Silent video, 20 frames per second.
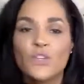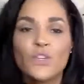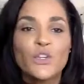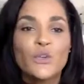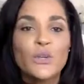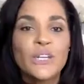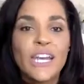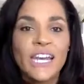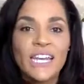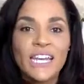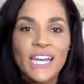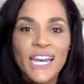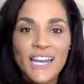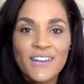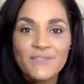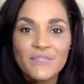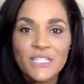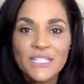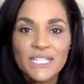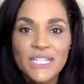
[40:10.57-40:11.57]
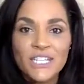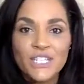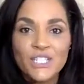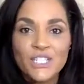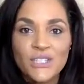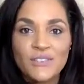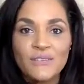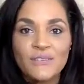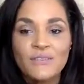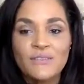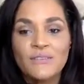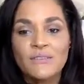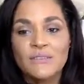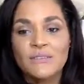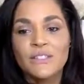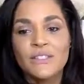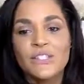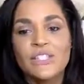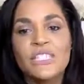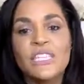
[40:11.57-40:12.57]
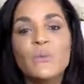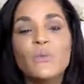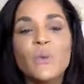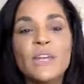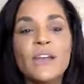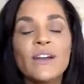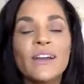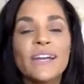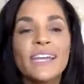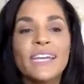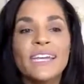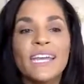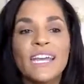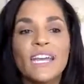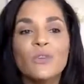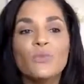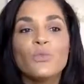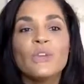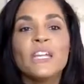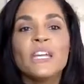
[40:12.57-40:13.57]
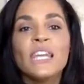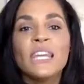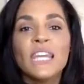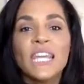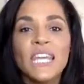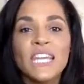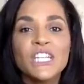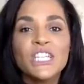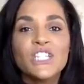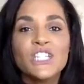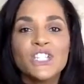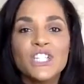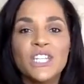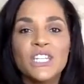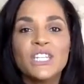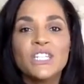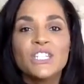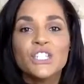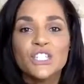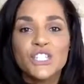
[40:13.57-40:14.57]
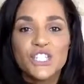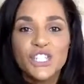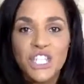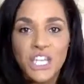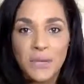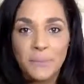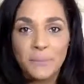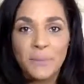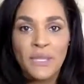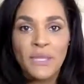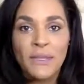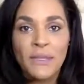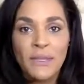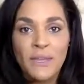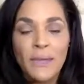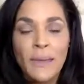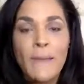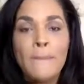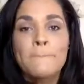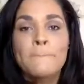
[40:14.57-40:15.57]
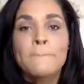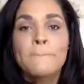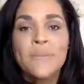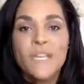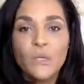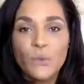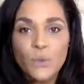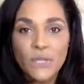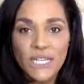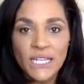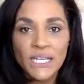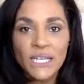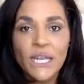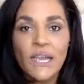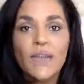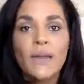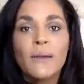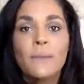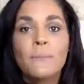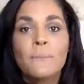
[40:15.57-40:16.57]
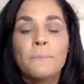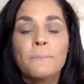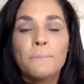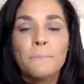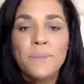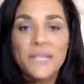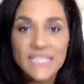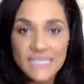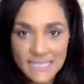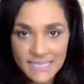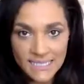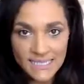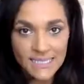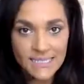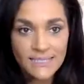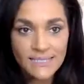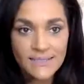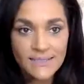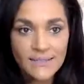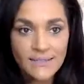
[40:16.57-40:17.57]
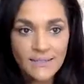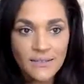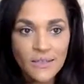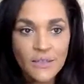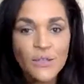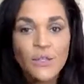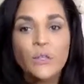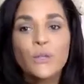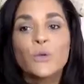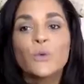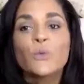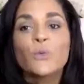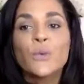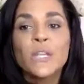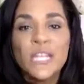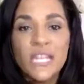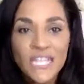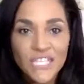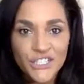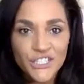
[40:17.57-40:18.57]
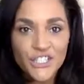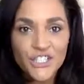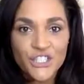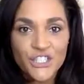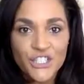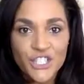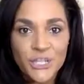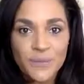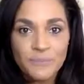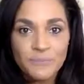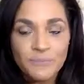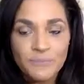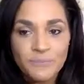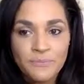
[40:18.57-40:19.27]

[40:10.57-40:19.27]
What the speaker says: Create a conversation. You see, we are in a relationship building business. Relationship.